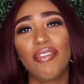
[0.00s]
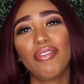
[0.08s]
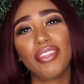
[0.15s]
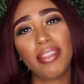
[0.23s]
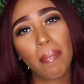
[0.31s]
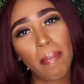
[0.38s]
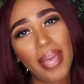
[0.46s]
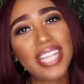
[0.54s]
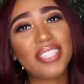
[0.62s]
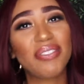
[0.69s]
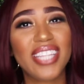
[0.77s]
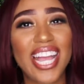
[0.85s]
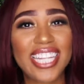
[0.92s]
For the best
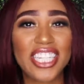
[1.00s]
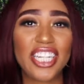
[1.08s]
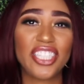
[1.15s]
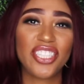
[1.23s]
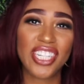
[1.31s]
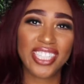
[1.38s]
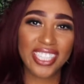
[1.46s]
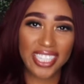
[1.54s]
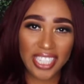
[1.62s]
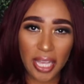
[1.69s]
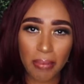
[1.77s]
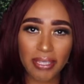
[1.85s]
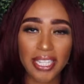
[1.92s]
relaxed hair tricks and
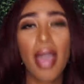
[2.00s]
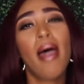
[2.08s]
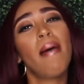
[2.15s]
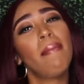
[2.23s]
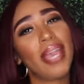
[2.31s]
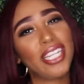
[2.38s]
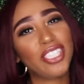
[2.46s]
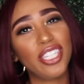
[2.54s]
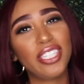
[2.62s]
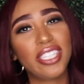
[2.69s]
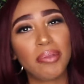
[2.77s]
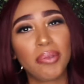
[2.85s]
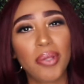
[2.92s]
tips, make sure you
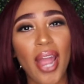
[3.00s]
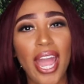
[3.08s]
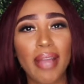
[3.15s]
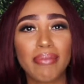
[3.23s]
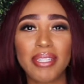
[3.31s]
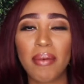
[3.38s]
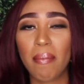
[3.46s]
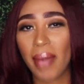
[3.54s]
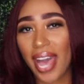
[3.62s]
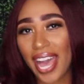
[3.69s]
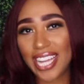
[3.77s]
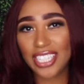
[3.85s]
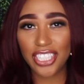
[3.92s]
subscribe to my